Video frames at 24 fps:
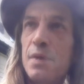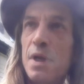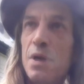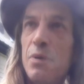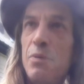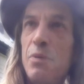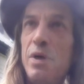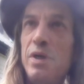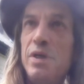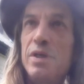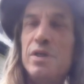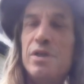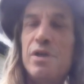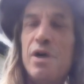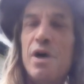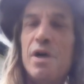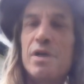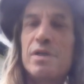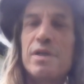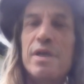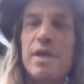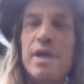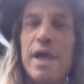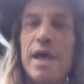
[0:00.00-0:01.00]
I wanted to
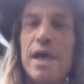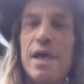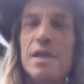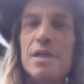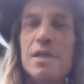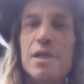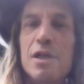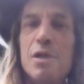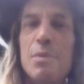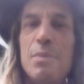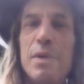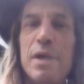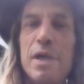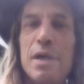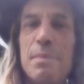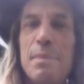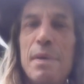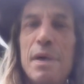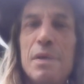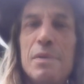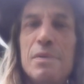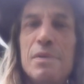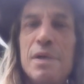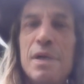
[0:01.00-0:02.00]
talk today a little bit
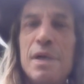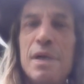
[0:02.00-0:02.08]
about